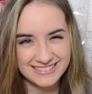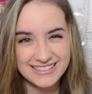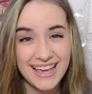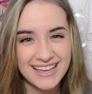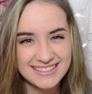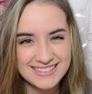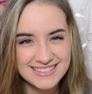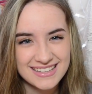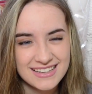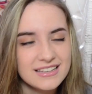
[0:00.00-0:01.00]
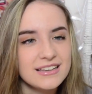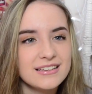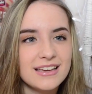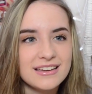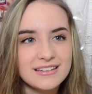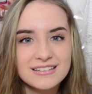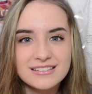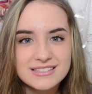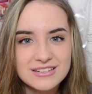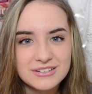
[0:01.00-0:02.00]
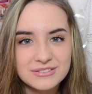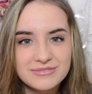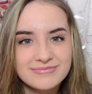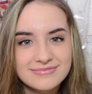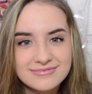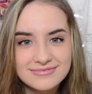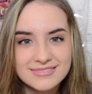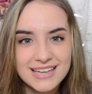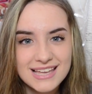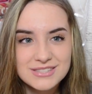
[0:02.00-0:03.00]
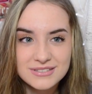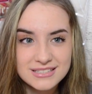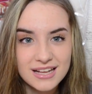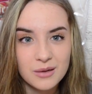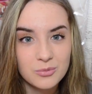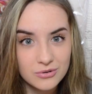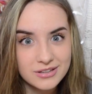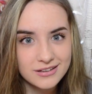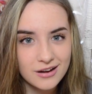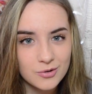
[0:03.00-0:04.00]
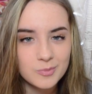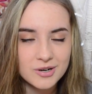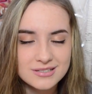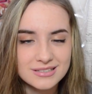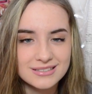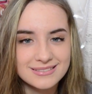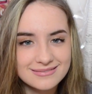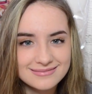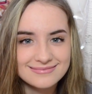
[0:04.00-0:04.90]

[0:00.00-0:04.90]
yes. And so, as you can tell, I'm a really awkward person.